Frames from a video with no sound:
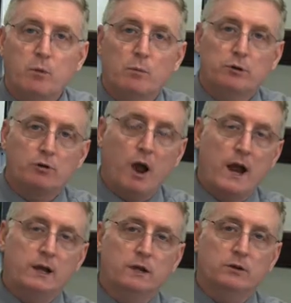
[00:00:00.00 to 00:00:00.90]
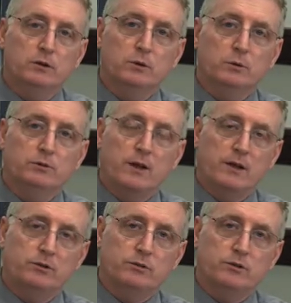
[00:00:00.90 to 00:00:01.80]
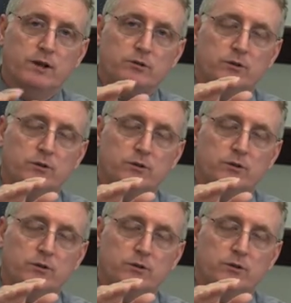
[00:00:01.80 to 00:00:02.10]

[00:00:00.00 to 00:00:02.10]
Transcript: What we're trying to do is, as the debt